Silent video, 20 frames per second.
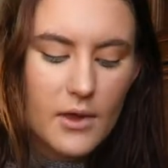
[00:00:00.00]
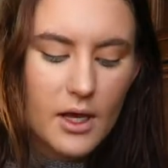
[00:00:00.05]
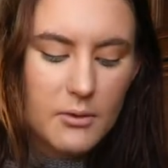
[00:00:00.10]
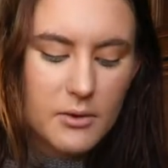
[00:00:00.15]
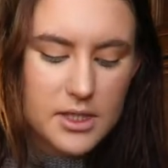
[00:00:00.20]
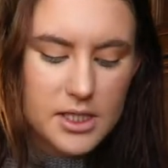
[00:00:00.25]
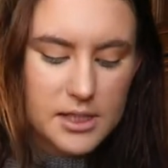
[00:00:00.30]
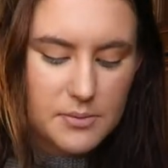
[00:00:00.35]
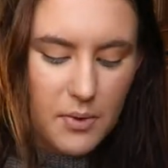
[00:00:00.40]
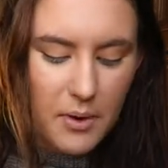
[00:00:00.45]

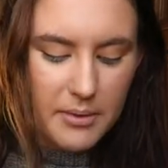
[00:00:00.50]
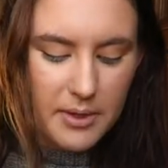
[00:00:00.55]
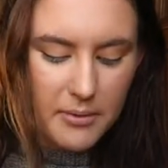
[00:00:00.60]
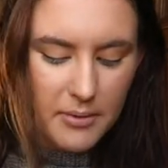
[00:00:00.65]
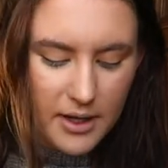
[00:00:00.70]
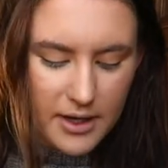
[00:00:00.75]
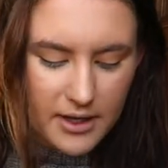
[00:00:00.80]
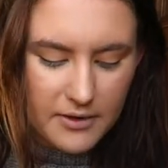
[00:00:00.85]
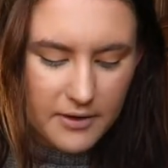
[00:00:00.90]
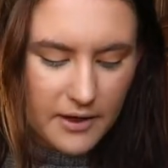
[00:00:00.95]
which is probably
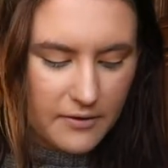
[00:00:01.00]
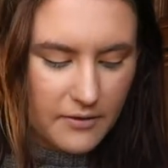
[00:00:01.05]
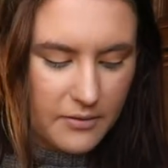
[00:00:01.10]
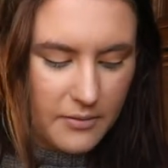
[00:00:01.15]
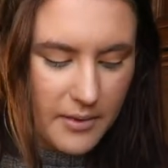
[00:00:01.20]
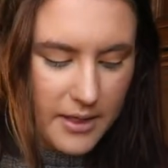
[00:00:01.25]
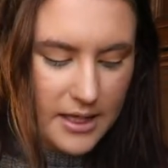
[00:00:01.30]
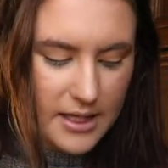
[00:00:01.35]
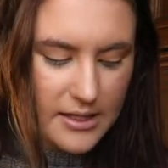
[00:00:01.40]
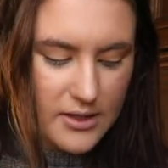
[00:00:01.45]
why they've
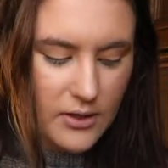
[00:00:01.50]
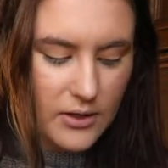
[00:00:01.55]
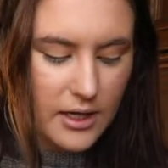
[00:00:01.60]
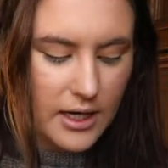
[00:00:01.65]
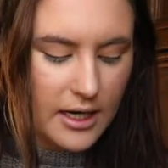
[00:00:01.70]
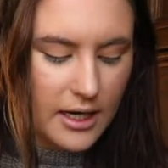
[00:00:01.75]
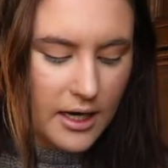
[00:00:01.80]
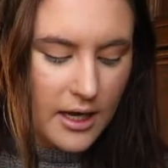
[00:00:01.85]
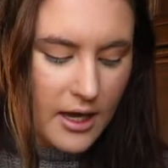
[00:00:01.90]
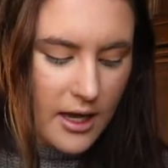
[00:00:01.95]
given me this
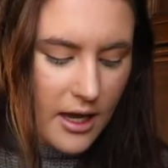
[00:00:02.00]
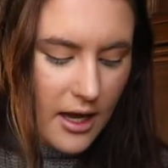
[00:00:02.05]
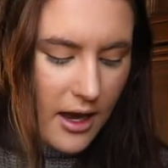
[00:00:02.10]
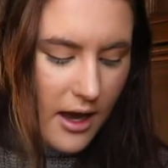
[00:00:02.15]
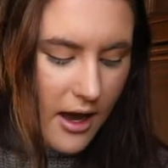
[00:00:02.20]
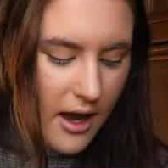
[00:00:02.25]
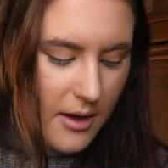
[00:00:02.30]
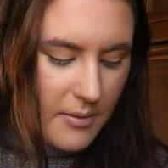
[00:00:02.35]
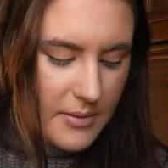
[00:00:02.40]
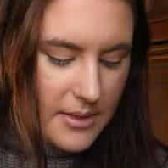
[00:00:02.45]
hoodie,
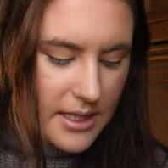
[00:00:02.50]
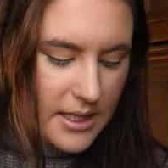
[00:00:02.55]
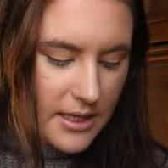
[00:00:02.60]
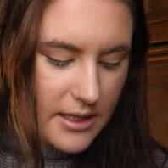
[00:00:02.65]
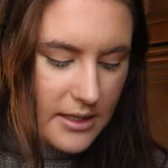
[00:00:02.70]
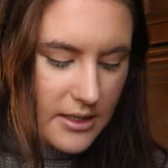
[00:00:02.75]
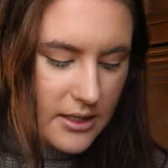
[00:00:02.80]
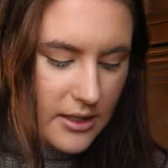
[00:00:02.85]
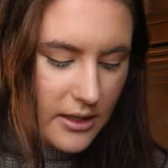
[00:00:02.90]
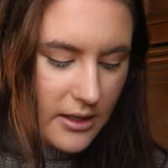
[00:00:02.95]
um, so
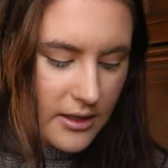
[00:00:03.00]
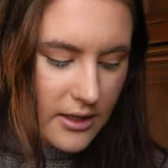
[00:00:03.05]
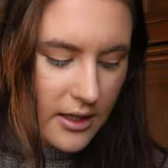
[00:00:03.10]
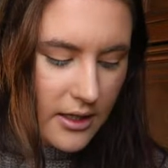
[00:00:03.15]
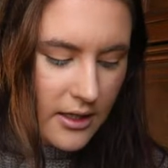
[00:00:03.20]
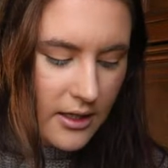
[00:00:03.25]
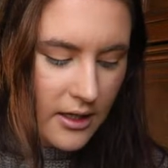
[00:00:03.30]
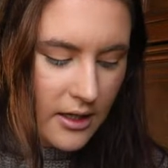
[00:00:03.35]
that's good.